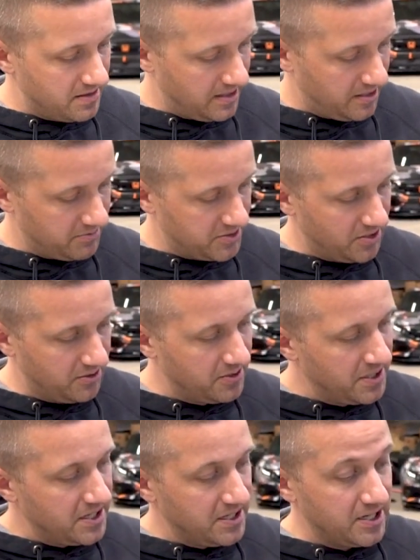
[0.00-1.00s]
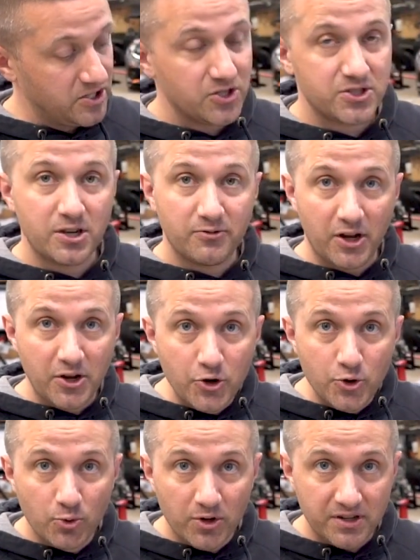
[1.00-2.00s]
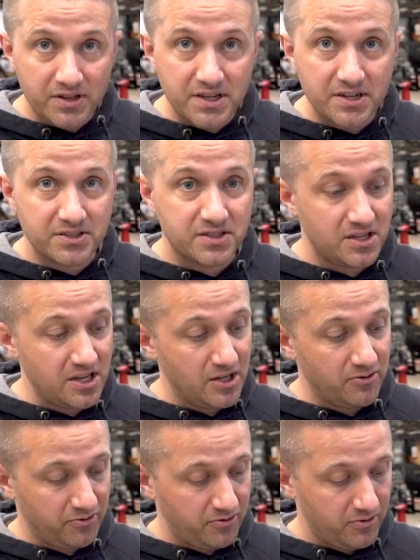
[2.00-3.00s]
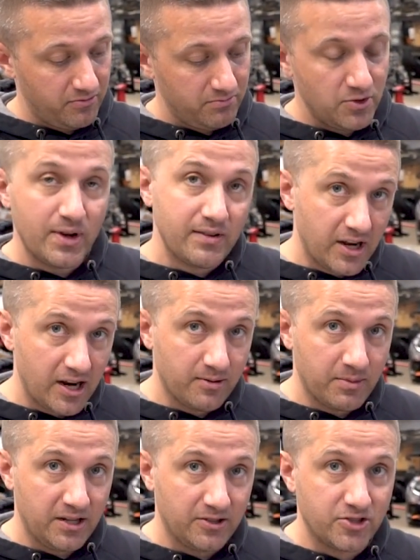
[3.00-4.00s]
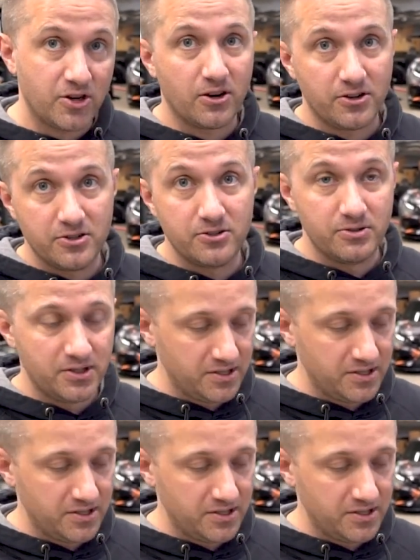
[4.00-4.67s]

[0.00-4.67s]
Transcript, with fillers: Um, so get yourself a new one of these if you have a higher mileage car and you're doing